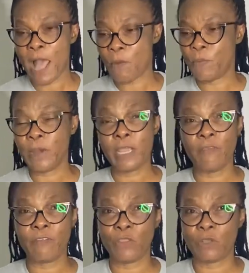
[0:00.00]
I'll be
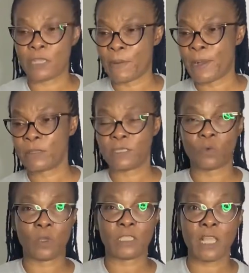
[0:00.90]
bringing videos about
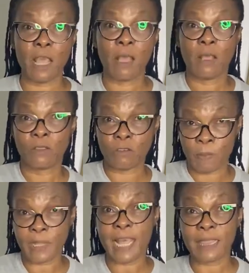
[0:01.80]
what
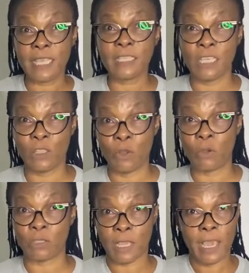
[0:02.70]
some other things it
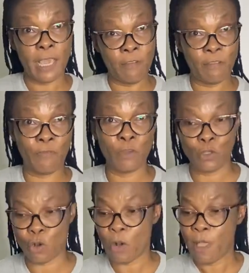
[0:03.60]
does in
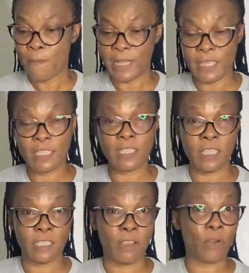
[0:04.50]
future, but this
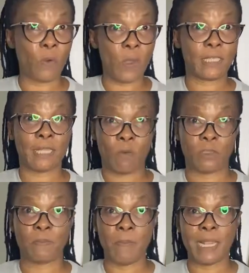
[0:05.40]
is a request that
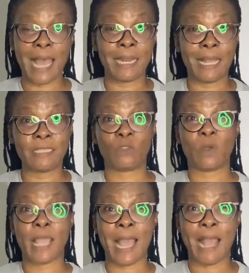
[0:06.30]
was made, and that is
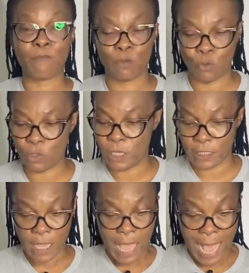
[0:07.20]
why I have to do this.